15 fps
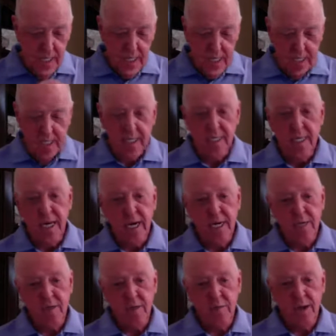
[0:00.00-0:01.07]
and he
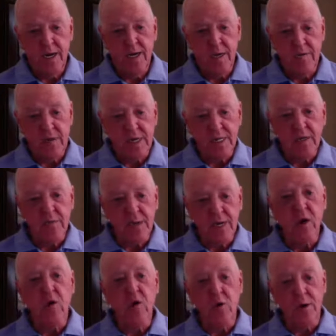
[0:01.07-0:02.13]
died at the Battle of the Little
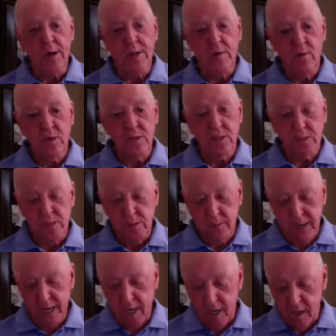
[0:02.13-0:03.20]
Bighorn, which, as you
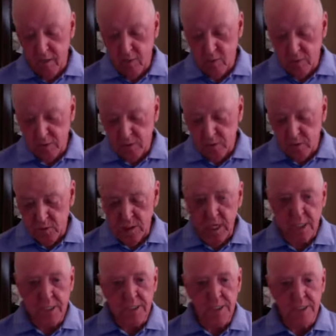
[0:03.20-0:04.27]
may know, was called
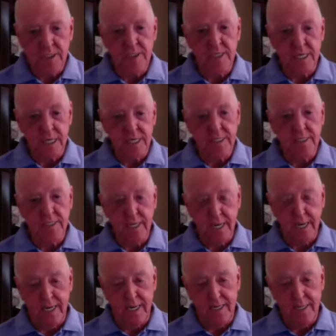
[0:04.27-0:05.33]
Custer's Last
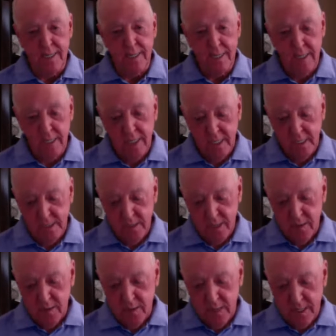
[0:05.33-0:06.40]
Stand.
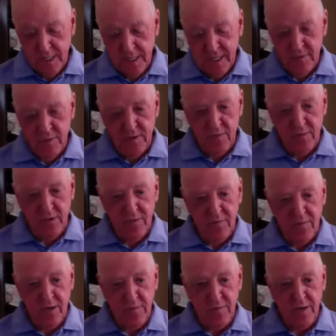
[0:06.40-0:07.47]
So again, we're very,
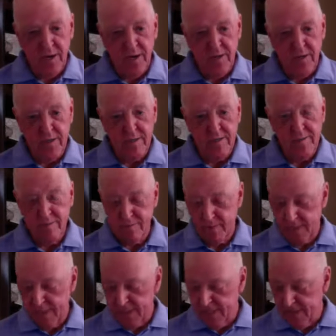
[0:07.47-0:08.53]
very proud
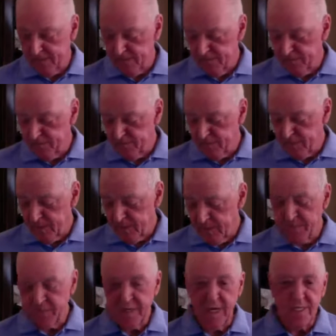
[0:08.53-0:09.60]

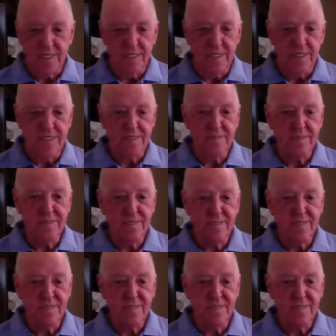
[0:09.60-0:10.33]
of Tex Lees.